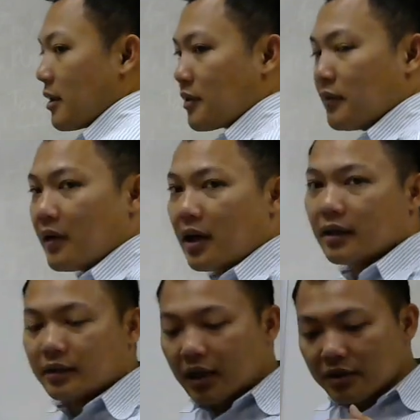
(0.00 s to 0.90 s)
us to
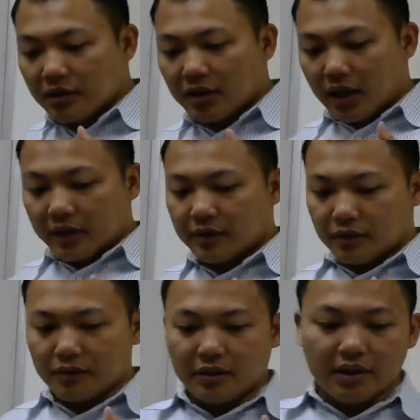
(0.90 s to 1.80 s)
find a tangent line
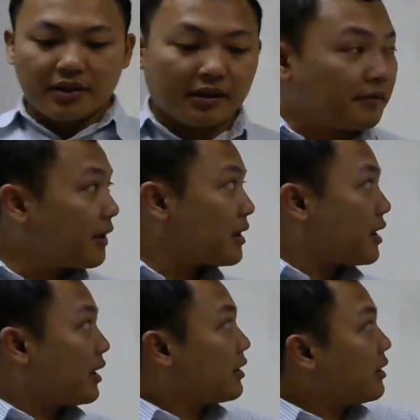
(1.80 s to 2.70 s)
to this surface
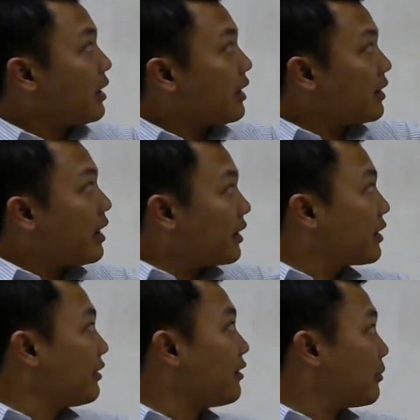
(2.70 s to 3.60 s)
at that
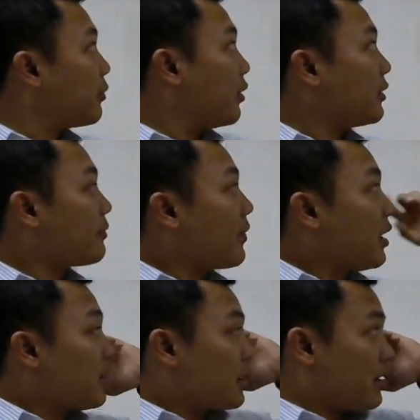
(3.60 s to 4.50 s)
given point.
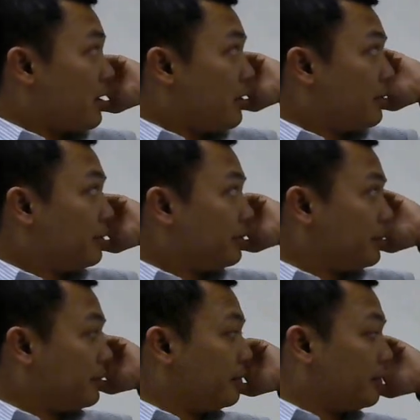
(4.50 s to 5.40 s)
So
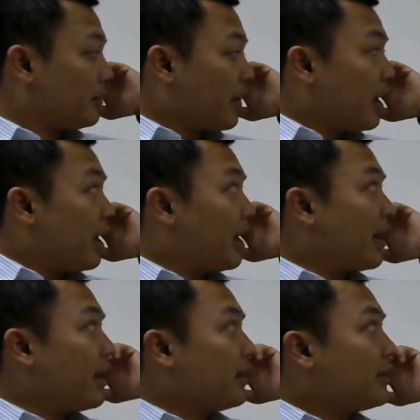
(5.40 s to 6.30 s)

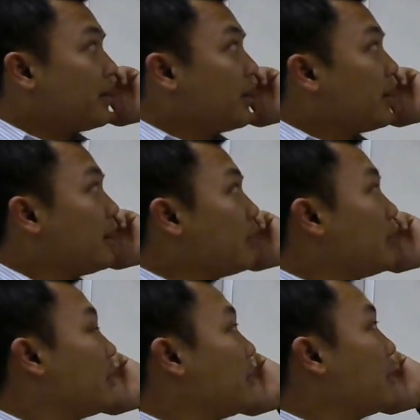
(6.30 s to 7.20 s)
again,
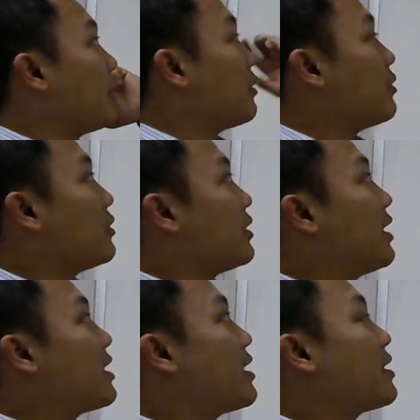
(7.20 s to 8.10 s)

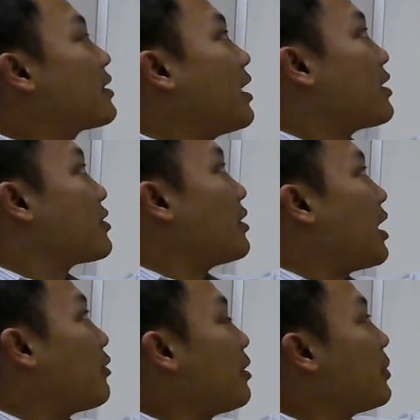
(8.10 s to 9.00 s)
this is tangent
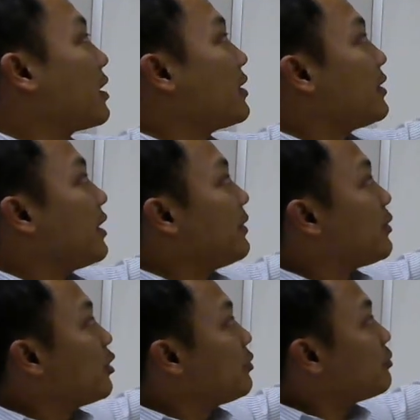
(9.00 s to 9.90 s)
line, right? But if
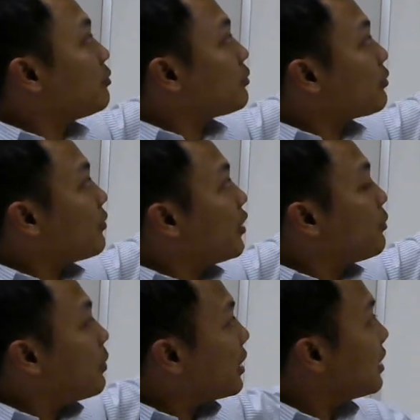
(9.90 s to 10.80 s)
you
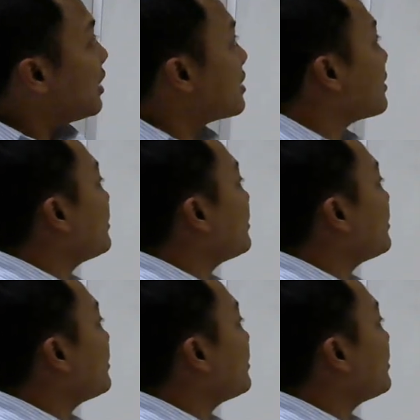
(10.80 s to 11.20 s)
put this,